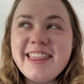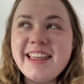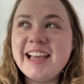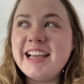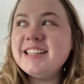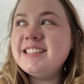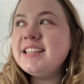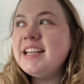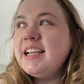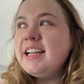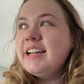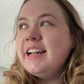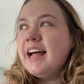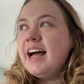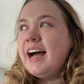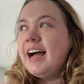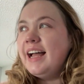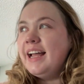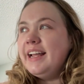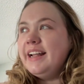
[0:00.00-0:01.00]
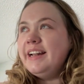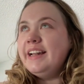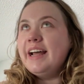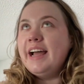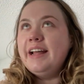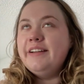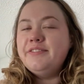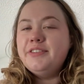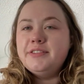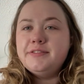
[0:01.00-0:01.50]
i think it's like
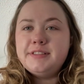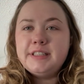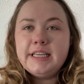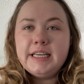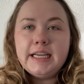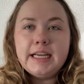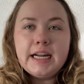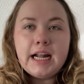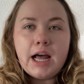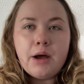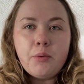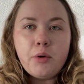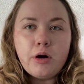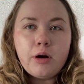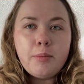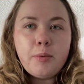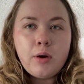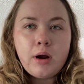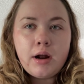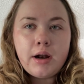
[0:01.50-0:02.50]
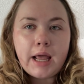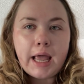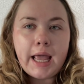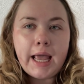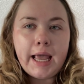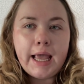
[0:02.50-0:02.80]
9 9 15 i woke up around